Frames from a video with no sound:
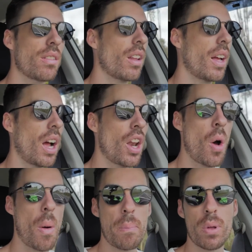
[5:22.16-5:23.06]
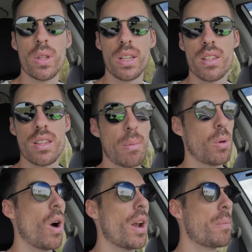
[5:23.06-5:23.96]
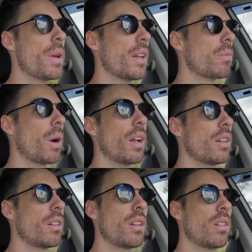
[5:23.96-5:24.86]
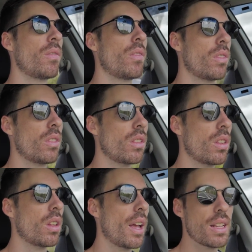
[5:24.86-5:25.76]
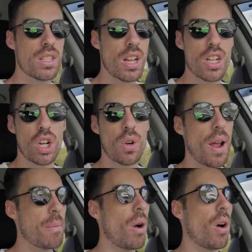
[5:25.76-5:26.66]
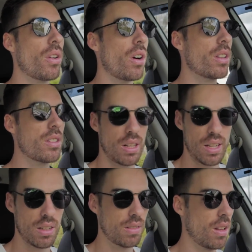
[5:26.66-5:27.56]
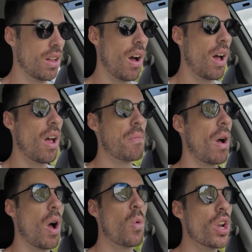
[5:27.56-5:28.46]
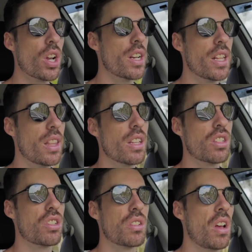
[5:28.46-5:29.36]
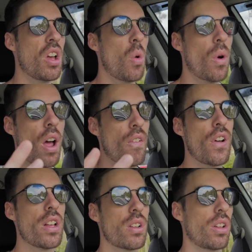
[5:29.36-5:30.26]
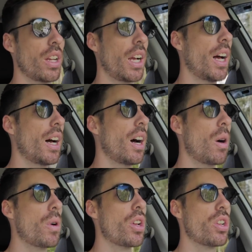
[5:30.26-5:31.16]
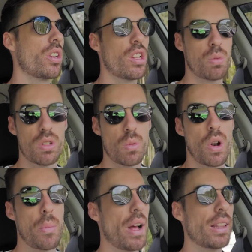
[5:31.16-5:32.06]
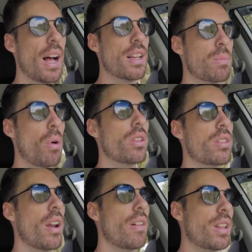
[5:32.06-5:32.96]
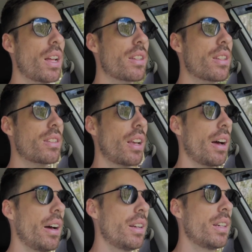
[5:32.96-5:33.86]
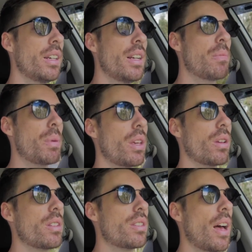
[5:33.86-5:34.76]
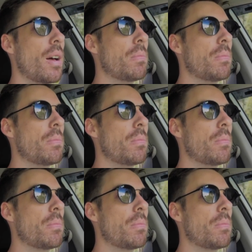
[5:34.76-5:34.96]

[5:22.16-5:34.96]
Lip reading: Like, I know I'm building this up quite a bit, but it's such a great mod, honestly. I wish I did this when I first got the car. I wish this wasn't one of my last mods that I've done to this car, because